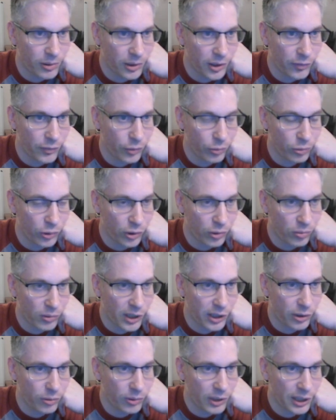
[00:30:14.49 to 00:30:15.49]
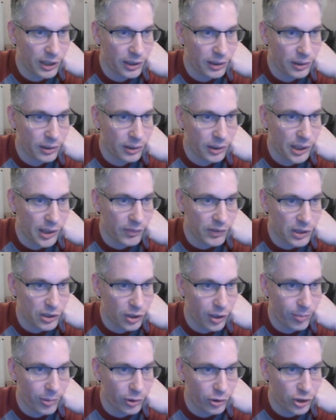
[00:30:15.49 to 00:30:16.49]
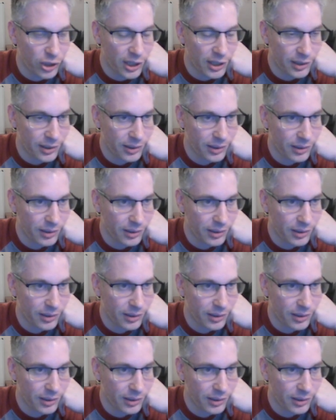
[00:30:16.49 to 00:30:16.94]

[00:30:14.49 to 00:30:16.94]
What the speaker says: of the rook right away, getting double check.